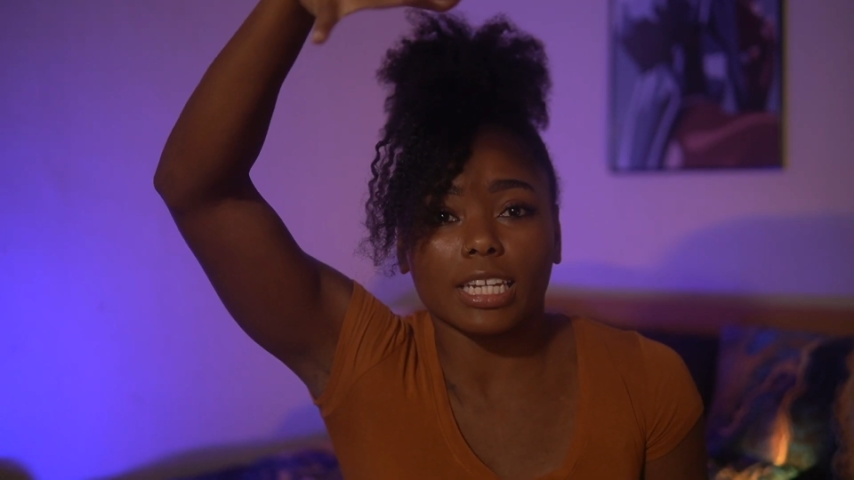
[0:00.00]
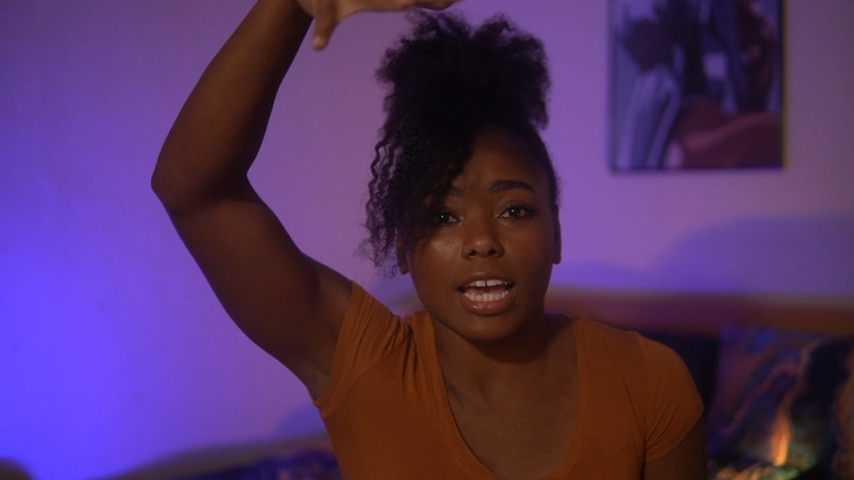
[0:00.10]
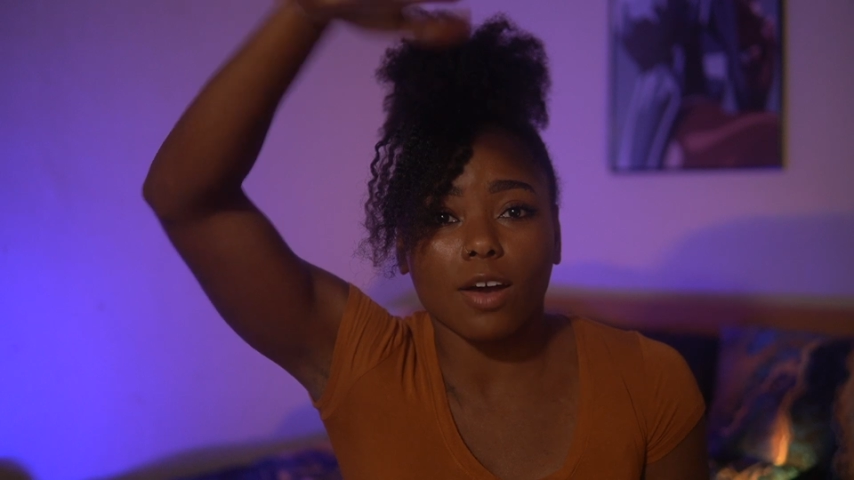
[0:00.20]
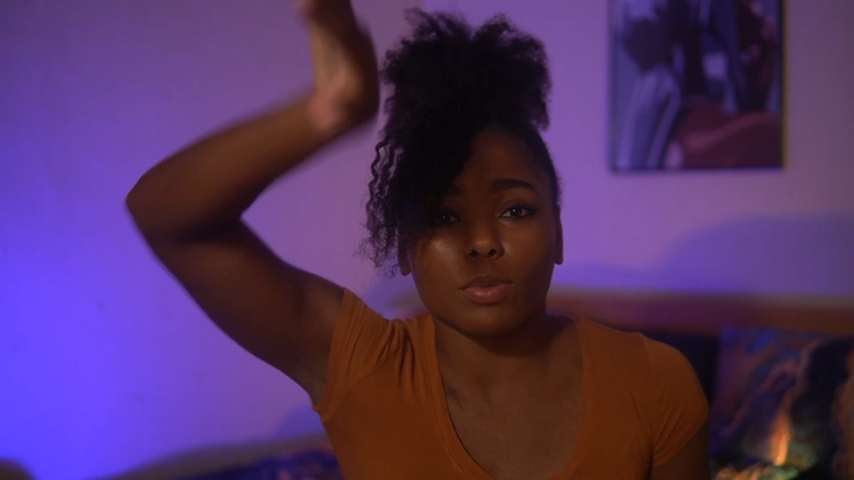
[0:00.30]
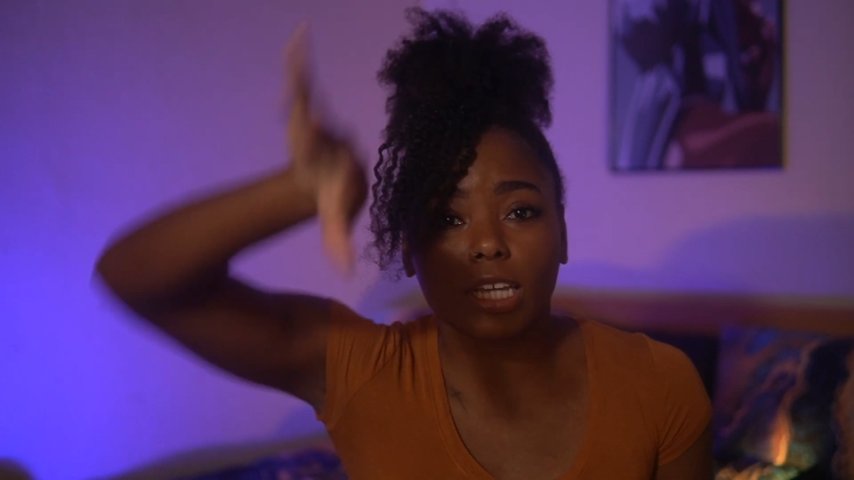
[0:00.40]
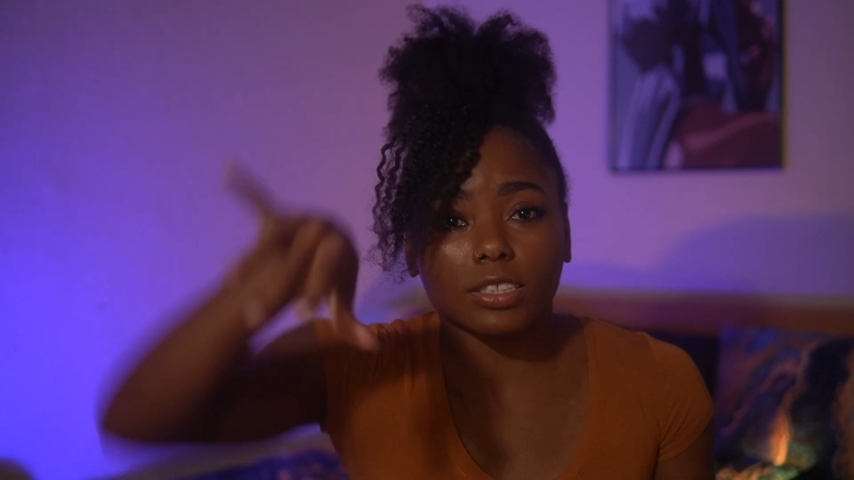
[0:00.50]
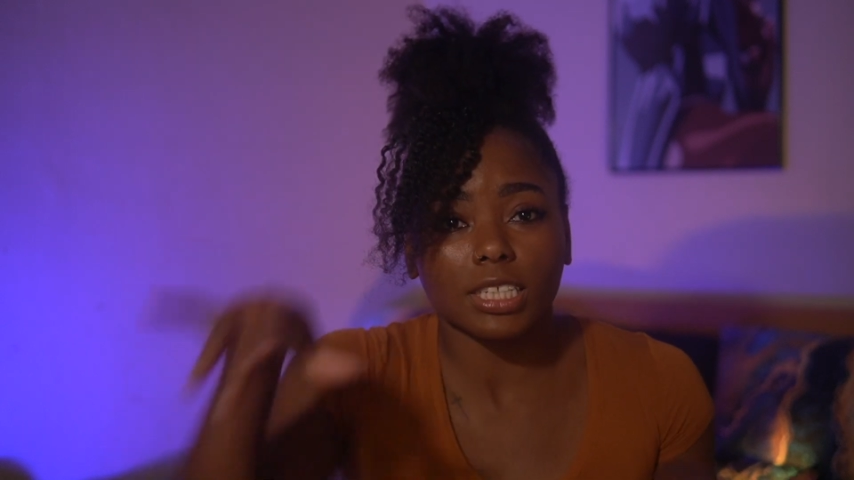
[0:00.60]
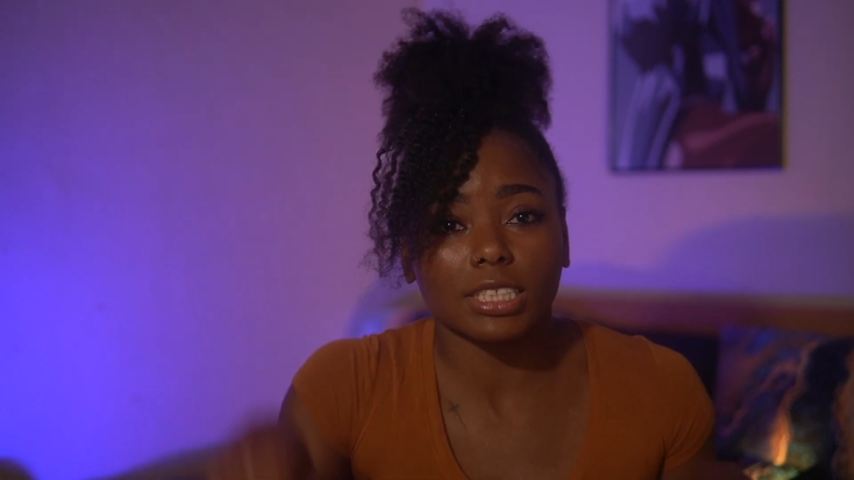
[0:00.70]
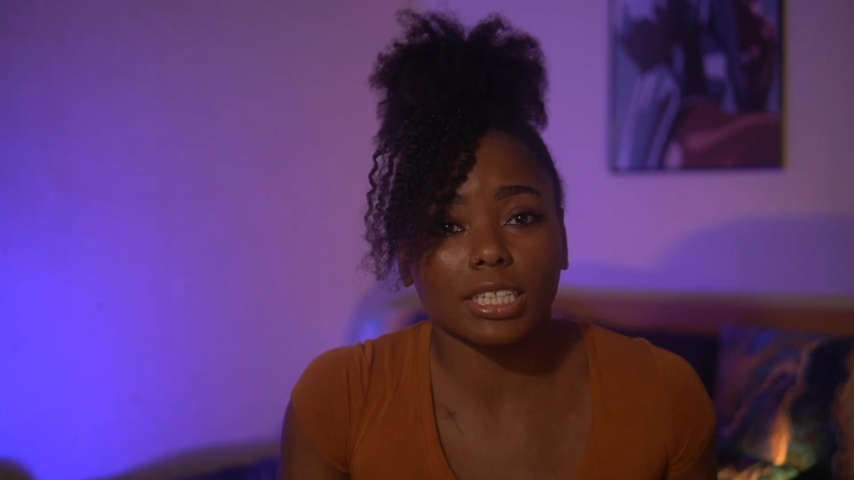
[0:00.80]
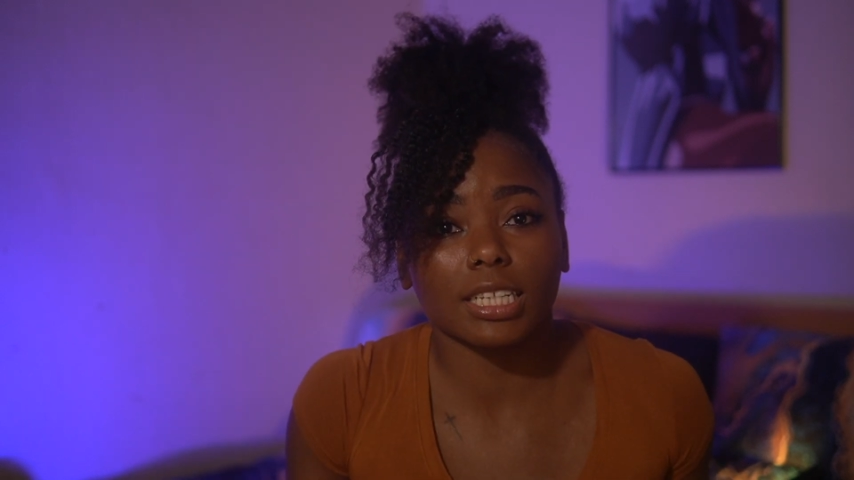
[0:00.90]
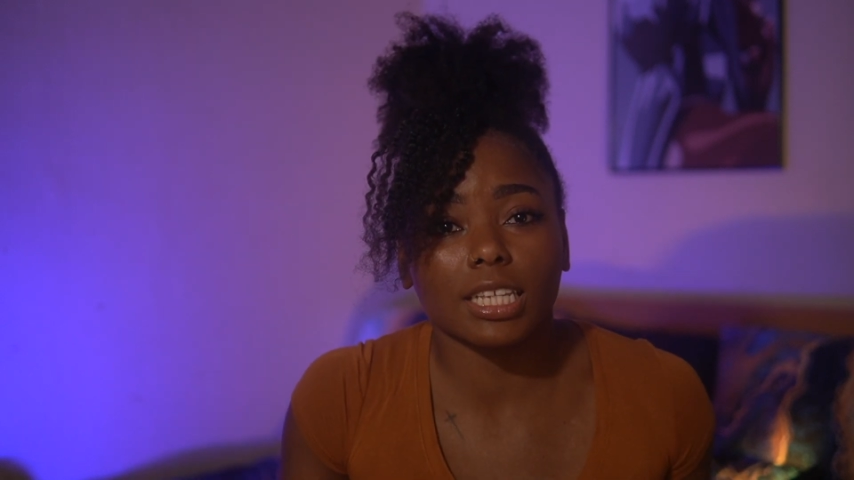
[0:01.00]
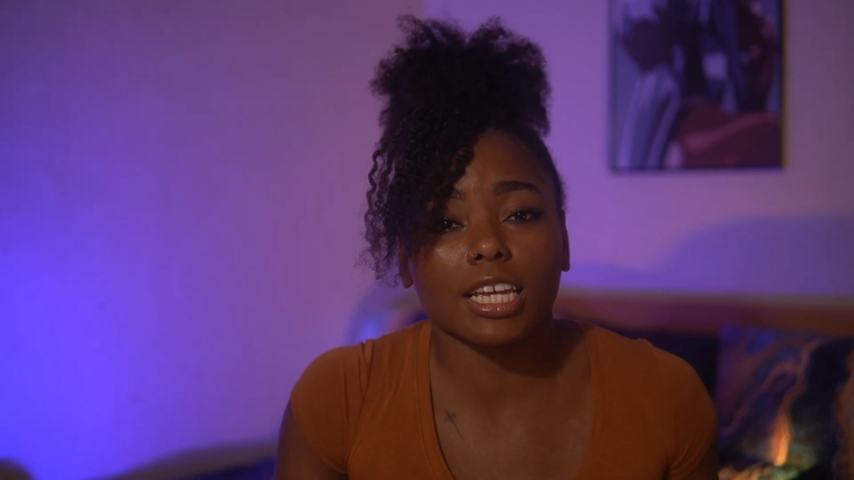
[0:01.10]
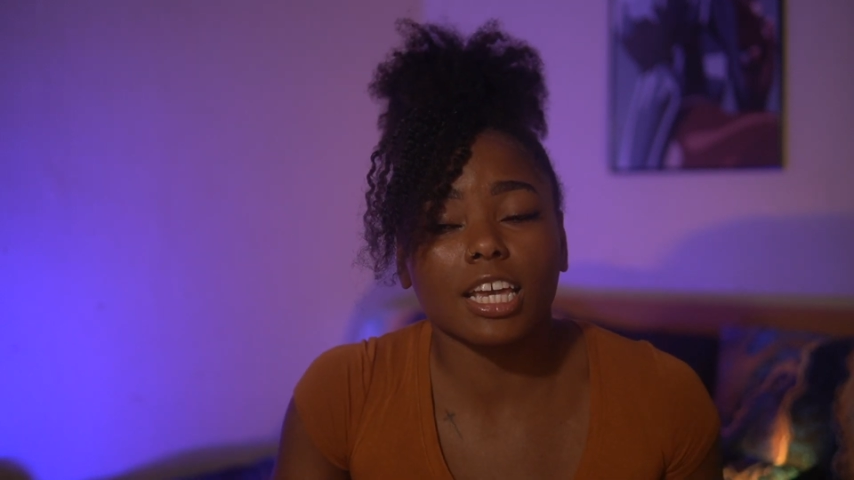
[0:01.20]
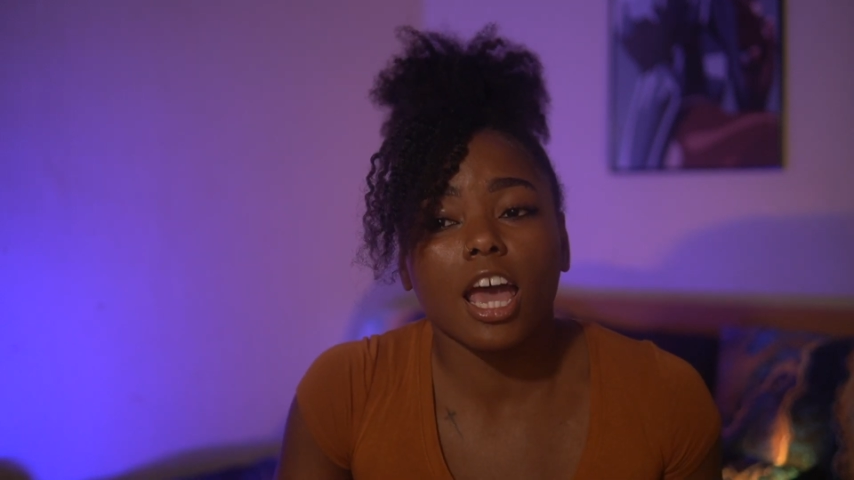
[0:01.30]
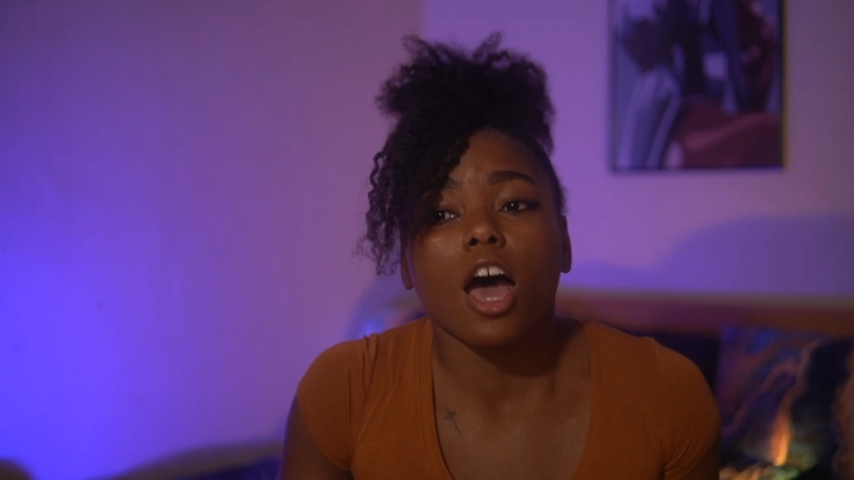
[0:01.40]
down without touching
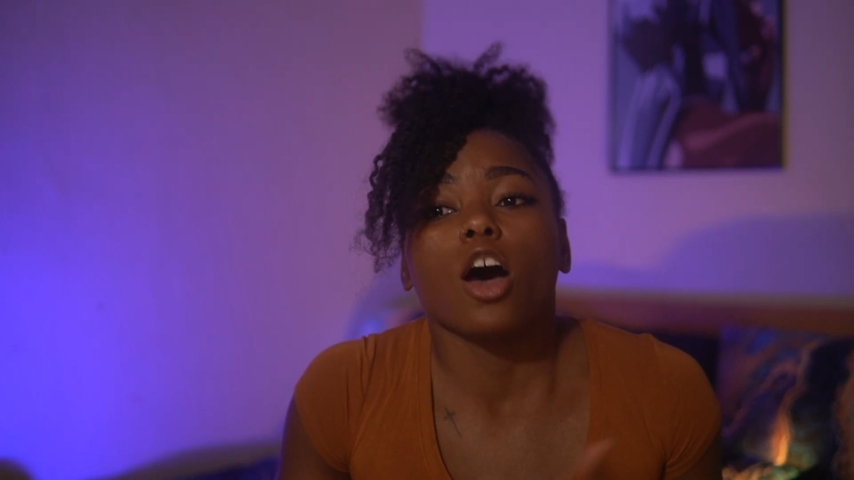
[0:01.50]
anything,